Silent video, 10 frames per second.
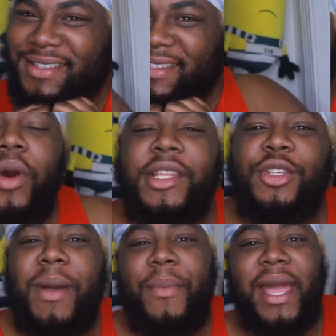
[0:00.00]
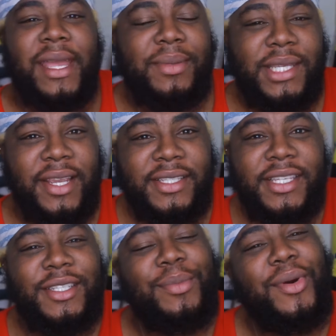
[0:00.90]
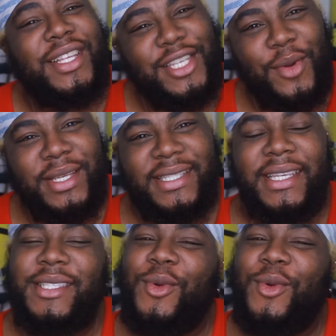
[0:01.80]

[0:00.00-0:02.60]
What into my backup singers, it is your boy Joey Sings,